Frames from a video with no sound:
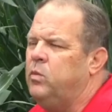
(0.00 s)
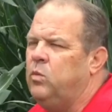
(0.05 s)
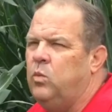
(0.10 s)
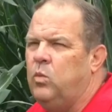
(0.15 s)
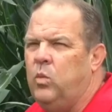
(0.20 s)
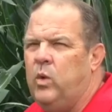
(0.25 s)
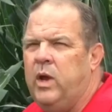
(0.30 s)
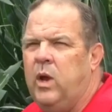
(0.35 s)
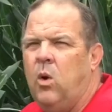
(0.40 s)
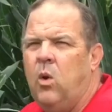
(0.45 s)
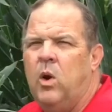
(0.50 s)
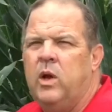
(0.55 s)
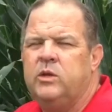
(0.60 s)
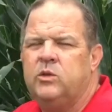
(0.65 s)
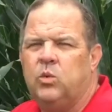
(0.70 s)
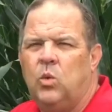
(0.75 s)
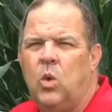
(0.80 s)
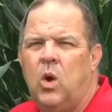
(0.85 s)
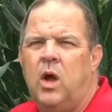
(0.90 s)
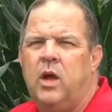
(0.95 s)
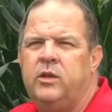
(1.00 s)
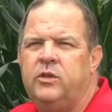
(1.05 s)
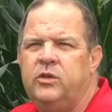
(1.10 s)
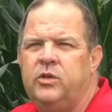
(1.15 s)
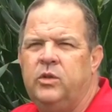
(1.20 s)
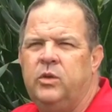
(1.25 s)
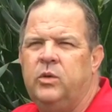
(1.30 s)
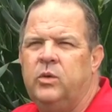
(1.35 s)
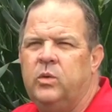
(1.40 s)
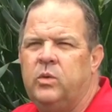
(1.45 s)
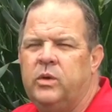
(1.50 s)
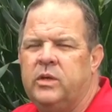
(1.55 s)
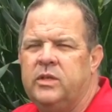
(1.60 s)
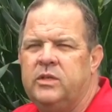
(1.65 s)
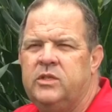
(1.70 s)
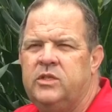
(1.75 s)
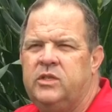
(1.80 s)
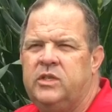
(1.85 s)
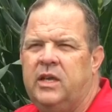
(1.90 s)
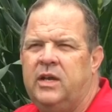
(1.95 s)
We always want to
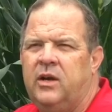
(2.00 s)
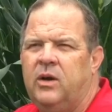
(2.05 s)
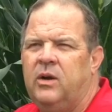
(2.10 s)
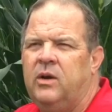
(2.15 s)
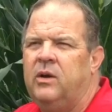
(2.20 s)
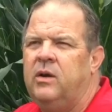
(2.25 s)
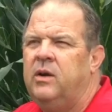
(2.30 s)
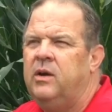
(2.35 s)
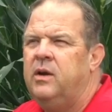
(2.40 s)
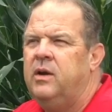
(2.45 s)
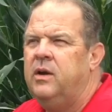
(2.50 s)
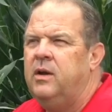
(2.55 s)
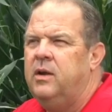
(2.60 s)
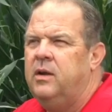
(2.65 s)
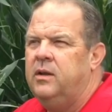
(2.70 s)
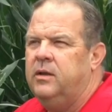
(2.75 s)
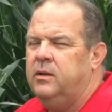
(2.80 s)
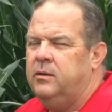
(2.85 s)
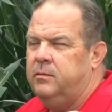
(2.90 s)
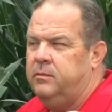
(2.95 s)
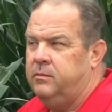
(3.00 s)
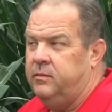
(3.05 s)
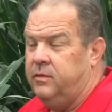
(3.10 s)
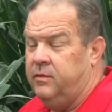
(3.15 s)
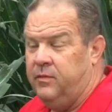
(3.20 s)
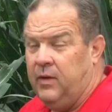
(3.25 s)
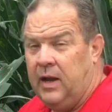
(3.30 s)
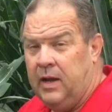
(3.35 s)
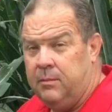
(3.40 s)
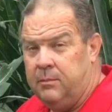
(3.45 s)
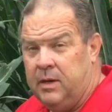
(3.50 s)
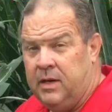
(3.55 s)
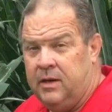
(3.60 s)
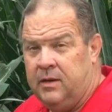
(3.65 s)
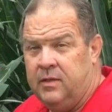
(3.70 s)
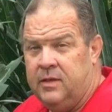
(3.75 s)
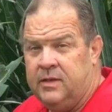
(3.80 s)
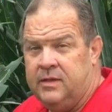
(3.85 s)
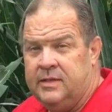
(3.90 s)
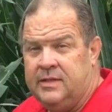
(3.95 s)
consider development
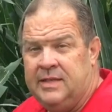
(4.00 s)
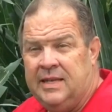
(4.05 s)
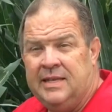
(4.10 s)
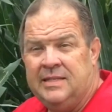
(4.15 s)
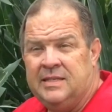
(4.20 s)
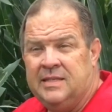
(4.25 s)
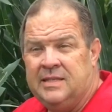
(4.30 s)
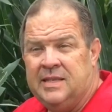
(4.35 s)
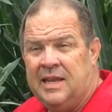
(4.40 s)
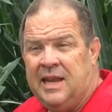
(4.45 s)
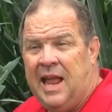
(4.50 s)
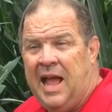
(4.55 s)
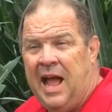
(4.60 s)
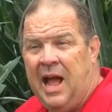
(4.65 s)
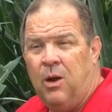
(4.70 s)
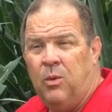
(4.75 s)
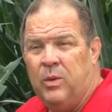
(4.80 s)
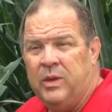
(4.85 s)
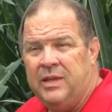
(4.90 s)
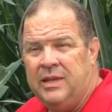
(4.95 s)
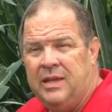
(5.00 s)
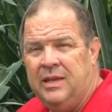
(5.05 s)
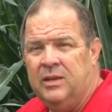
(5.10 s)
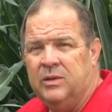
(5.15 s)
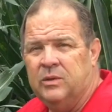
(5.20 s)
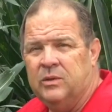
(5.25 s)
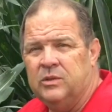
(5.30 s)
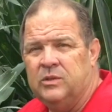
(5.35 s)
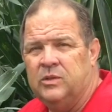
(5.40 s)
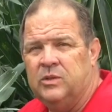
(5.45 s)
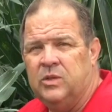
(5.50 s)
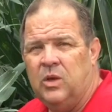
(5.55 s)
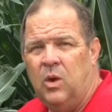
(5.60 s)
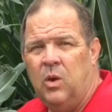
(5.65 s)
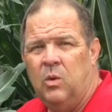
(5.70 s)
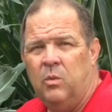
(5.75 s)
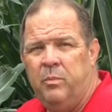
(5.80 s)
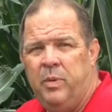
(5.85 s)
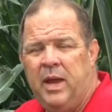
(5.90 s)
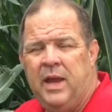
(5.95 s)
of the diseases and how it yields.
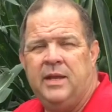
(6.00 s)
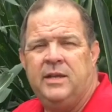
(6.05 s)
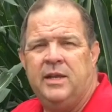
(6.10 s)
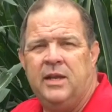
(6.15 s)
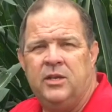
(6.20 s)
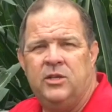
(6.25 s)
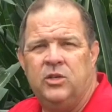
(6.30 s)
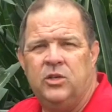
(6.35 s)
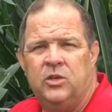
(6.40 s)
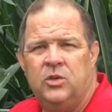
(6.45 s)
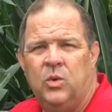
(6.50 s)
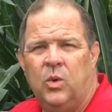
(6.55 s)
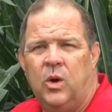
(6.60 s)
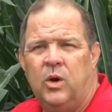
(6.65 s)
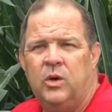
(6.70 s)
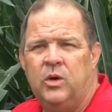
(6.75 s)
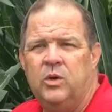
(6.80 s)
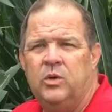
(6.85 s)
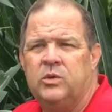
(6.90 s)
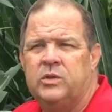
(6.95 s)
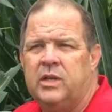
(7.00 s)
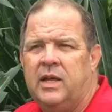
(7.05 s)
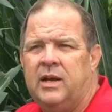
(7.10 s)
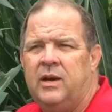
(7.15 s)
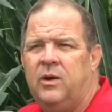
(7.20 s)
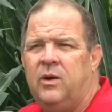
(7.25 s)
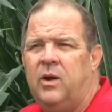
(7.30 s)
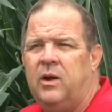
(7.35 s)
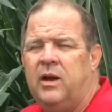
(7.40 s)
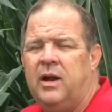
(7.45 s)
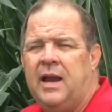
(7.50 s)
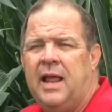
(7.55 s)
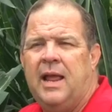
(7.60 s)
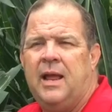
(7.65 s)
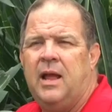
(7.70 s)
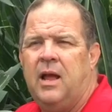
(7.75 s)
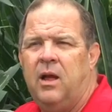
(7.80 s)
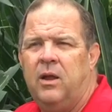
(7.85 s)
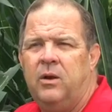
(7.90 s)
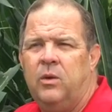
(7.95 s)
So pay attention to our newsletter
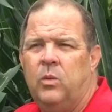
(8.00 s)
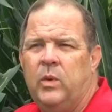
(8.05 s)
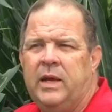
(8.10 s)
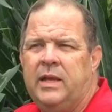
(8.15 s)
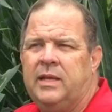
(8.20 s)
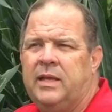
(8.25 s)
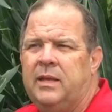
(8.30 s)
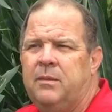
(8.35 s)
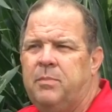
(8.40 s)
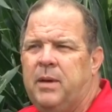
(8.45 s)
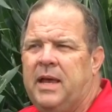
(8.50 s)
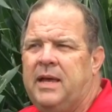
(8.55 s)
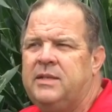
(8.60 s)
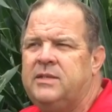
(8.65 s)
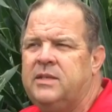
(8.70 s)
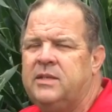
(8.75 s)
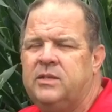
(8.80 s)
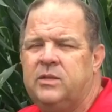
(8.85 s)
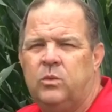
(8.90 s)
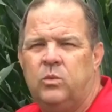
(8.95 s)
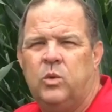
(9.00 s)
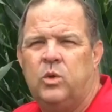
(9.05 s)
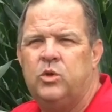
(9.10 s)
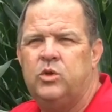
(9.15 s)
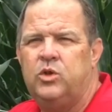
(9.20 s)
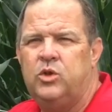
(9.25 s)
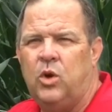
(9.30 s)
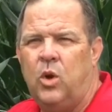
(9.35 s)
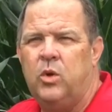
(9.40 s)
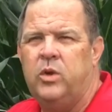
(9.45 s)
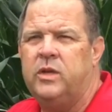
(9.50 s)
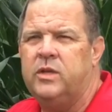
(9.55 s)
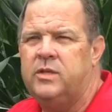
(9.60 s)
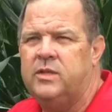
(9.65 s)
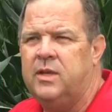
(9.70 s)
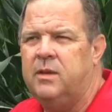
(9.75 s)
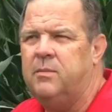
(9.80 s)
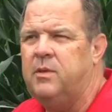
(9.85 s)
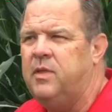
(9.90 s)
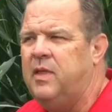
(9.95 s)
on a weekly basis, and we'll show you
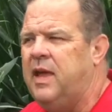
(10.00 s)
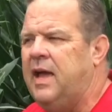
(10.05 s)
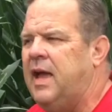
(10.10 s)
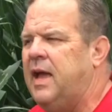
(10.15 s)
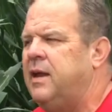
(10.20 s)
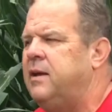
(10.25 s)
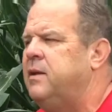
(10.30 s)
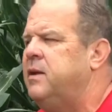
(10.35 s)
some of that.